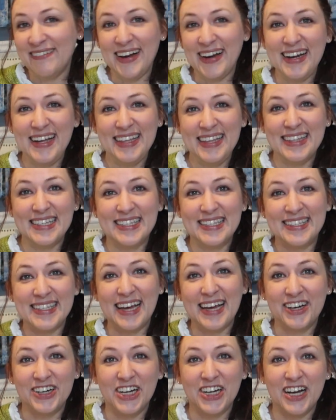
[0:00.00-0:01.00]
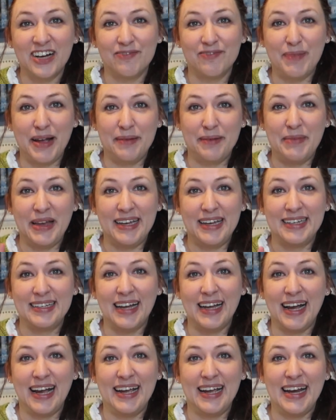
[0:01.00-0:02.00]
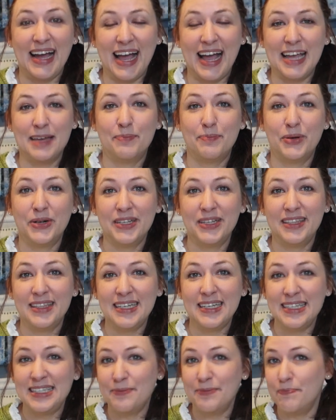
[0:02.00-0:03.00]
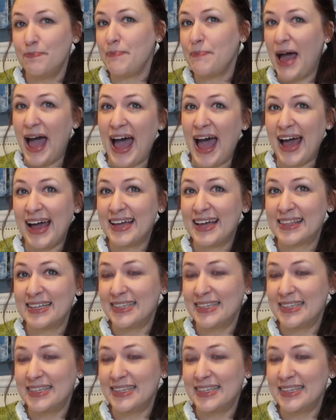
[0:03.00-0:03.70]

right in the center of my Make 9, I put this bag.